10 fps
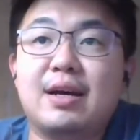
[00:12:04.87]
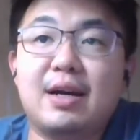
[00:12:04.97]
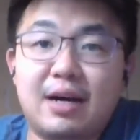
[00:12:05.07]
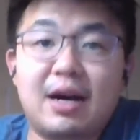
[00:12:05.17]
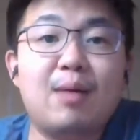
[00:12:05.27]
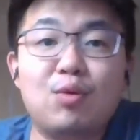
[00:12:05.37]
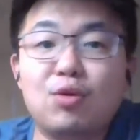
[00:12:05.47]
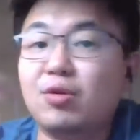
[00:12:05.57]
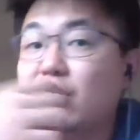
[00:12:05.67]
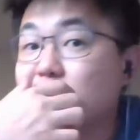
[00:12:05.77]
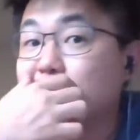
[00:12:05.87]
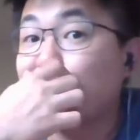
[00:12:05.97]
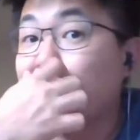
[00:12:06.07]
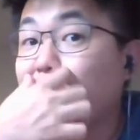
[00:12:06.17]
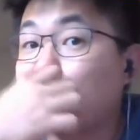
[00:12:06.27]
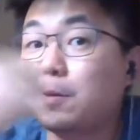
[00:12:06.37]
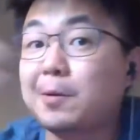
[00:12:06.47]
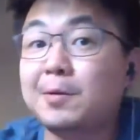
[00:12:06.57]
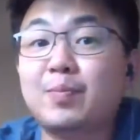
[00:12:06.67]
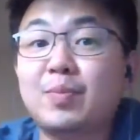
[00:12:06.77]
upload on the same day,
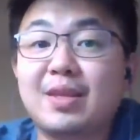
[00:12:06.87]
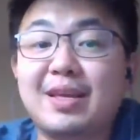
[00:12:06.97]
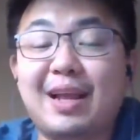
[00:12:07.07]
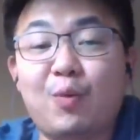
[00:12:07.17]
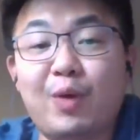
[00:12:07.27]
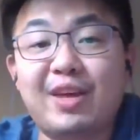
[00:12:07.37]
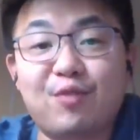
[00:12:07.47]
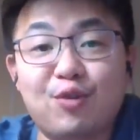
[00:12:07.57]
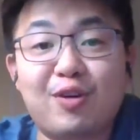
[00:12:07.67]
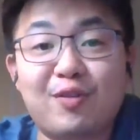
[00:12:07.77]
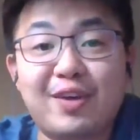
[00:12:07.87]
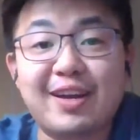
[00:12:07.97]
like wedding photography at that.